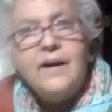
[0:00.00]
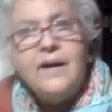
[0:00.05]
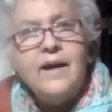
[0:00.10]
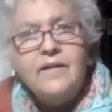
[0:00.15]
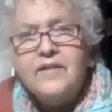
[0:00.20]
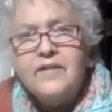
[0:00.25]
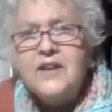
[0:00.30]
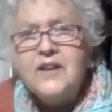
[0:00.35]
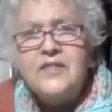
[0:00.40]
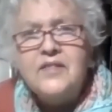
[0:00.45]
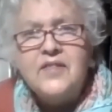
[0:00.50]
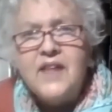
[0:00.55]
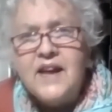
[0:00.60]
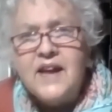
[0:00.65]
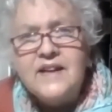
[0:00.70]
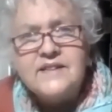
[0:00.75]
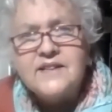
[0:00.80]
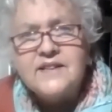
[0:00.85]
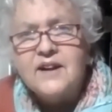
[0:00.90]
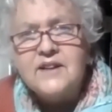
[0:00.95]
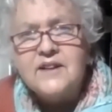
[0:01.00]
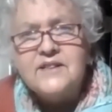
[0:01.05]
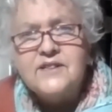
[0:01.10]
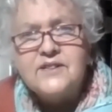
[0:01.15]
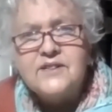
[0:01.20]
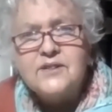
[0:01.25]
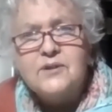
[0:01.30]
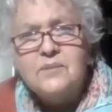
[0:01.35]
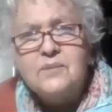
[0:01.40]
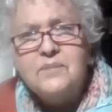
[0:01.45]
Everything's on
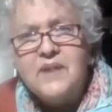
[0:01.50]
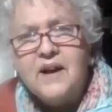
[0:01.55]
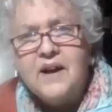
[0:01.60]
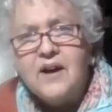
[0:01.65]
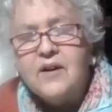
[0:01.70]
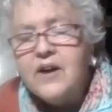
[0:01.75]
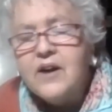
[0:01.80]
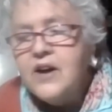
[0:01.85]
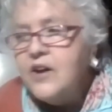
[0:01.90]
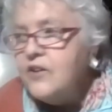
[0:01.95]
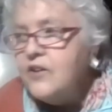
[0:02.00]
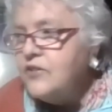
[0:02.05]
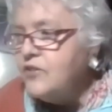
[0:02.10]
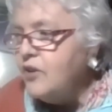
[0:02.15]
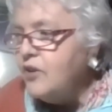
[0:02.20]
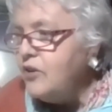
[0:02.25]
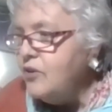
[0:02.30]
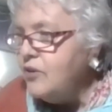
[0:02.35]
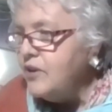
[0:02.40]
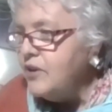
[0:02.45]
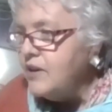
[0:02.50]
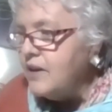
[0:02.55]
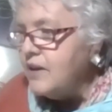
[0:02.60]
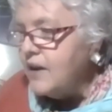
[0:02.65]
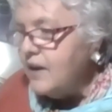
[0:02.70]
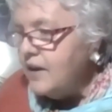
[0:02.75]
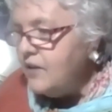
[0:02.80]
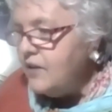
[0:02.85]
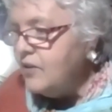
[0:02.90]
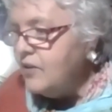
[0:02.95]
Zoom now, so you can
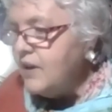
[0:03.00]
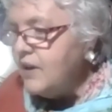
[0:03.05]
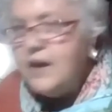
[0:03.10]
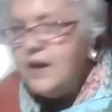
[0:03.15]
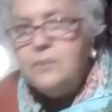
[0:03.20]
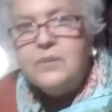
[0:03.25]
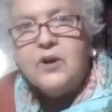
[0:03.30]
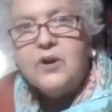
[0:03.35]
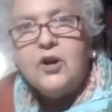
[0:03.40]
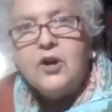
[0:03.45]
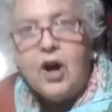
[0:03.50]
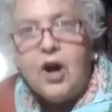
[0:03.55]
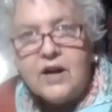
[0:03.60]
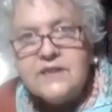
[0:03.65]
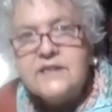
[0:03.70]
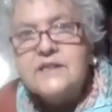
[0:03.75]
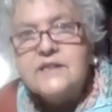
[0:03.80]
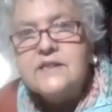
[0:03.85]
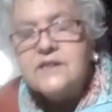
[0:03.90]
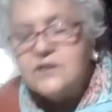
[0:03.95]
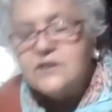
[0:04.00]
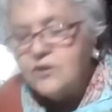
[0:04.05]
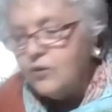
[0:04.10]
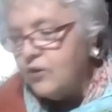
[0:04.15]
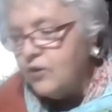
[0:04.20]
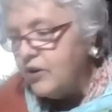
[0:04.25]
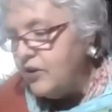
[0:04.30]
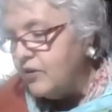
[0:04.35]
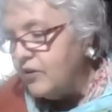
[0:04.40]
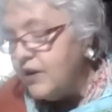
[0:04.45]
keep your causes or
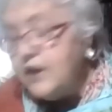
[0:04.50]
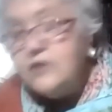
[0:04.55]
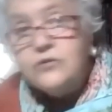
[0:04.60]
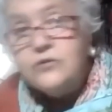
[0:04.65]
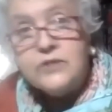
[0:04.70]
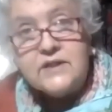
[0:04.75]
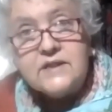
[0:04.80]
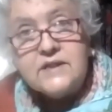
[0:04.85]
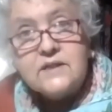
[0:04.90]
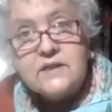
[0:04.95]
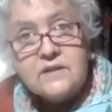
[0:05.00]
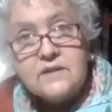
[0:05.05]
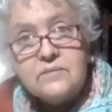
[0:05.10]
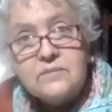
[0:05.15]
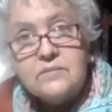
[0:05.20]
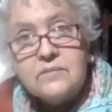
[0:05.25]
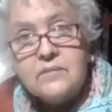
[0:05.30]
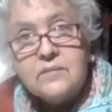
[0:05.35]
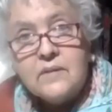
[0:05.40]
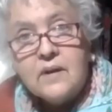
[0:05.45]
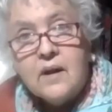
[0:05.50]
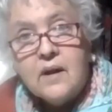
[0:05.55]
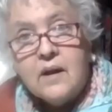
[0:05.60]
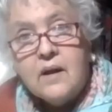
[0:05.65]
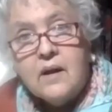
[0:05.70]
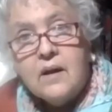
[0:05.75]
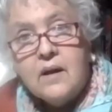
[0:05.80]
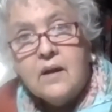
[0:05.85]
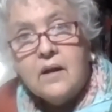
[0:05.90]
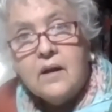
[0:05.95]
your interests
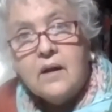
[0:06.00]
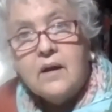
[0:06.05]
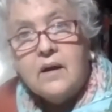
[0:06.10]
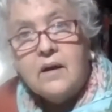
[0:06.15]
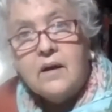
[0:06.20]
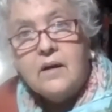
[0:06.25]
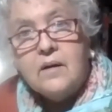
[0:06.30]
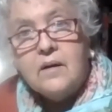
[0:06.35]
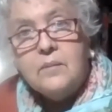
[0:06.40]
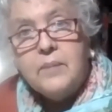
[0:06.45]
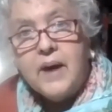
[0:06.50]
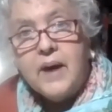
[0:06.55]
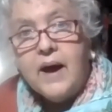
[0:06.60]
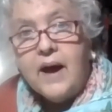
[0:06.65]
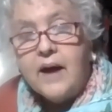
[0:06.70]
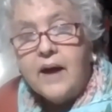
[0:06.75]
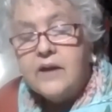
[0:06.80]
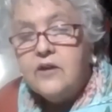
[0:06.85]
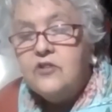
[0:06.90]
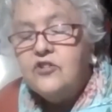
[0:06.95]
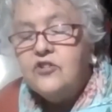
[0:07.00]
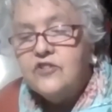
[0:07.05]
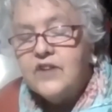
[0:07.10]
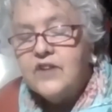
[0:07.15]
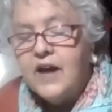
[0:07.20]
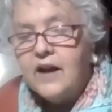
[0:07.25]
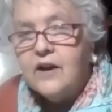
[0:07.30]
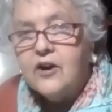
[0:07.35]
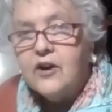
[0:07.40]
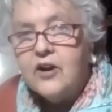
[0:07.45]
back. You just got
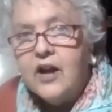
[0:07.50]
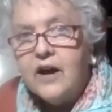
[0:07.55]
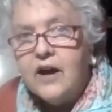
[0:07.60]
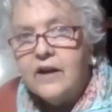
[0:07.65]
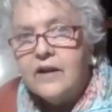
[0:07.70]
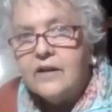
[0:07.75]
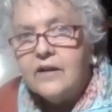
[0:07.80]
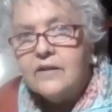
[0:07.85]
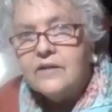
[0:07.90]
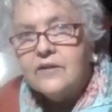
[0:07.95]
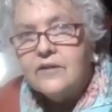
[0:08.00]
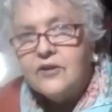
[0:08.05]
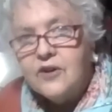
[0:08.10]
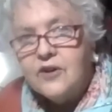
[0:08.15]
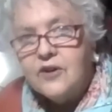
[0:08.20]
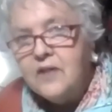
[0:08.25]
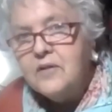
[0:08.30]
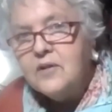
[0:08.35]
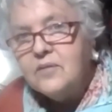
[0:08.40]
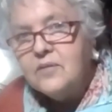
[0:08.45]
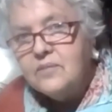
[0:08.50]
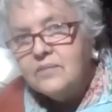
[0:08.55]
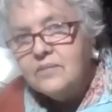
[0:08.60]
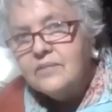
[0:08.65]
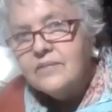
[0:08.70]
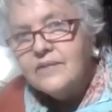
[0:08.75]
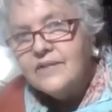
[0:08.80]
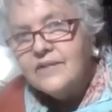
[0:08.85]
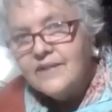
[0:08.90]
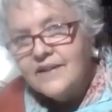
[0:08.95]
to learn how to turn on the
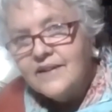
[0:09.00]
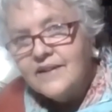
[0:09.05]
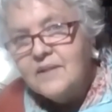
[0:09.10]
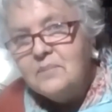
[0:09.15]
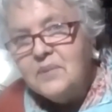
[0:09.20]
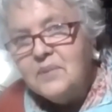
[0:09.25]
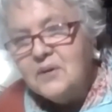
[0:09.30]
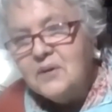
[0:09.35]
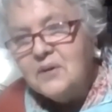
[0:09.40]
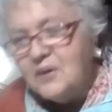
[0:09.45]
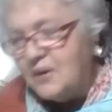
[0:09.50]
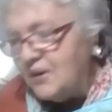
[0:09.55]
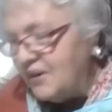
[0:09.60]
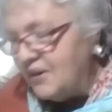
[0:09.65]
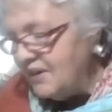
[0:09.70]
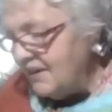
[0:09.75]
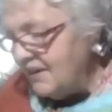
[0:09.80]
computer.